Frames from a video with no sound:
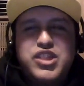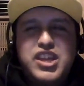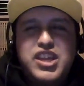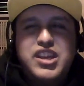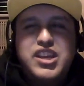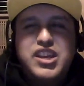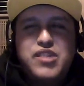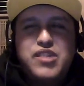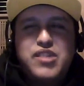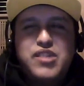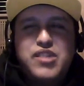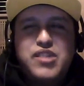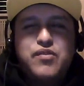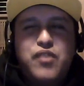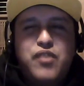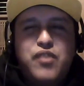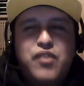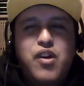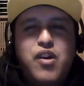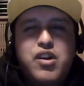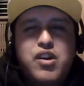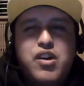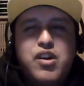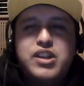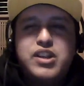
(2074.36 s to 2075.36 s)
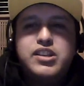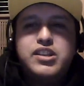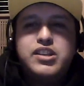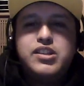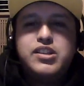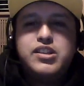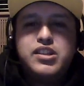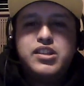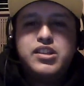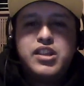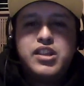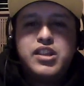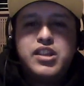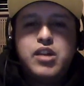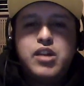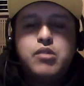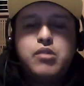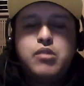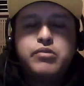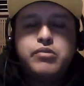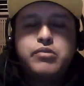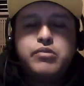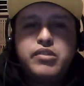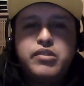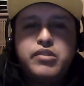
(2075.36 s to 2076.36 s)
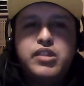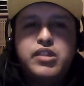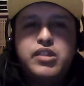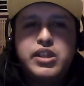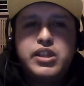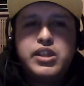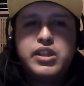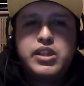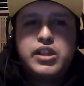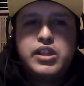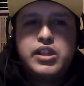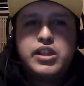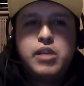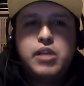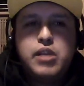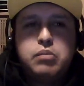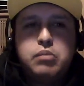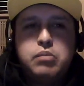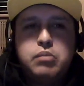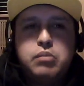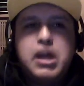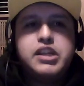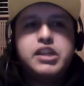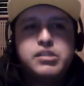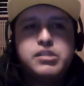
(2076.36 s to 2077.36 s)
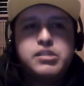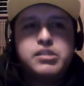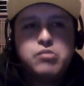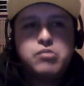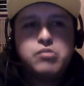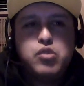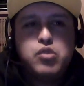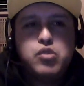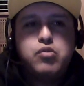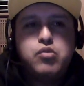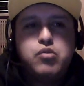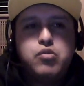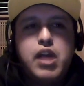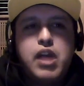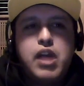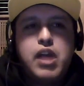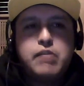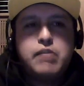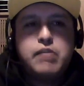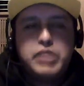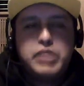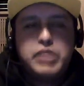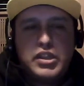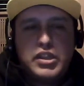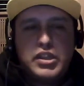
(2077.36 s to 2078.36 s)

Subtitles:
you'll find they'll play some good rugby.